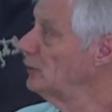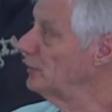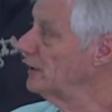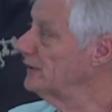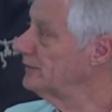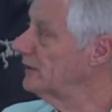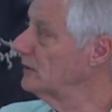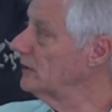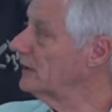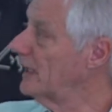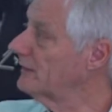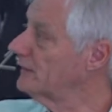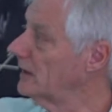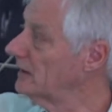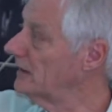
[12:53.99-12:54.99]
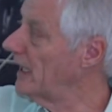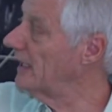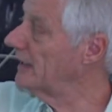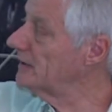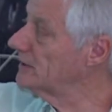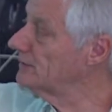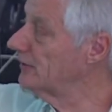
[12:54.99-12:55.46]
But if you look at the
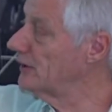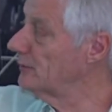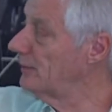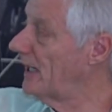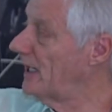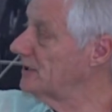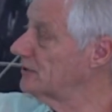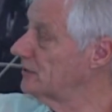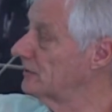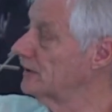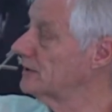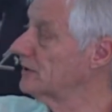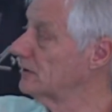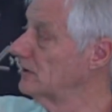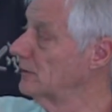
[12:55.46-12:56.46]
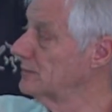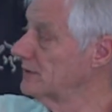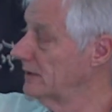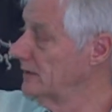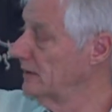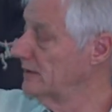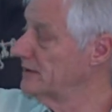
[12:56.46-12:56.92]
lines for the pastoralist groups,
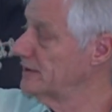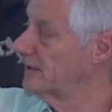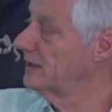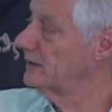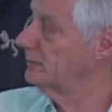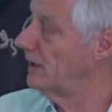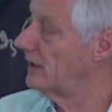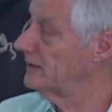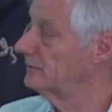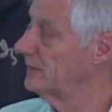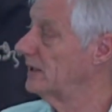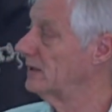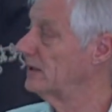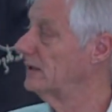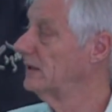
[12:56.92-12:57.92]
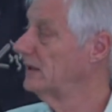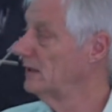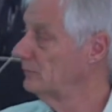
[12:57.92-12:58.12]
and they're listed on the bottom here,